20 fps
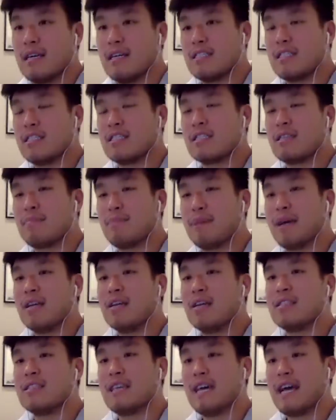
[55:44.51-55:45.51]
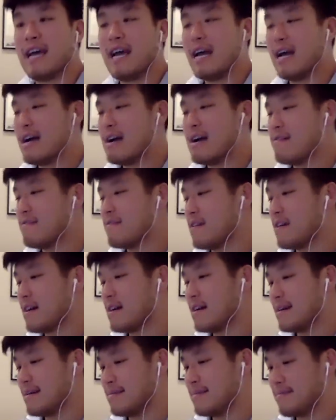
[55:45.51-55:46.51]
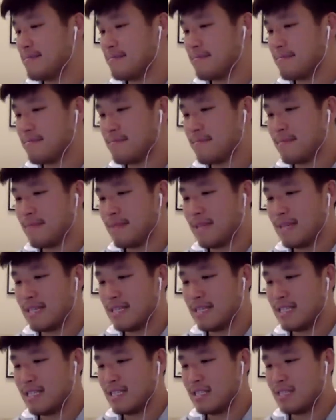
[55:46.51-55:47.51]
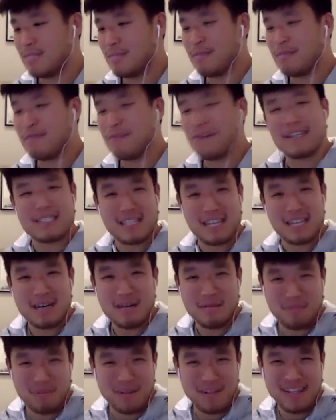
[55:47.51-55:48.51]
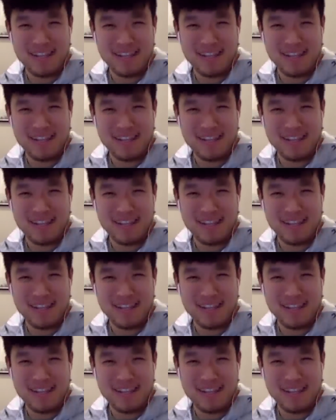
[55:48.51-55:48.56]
is it better to have um to be fucked up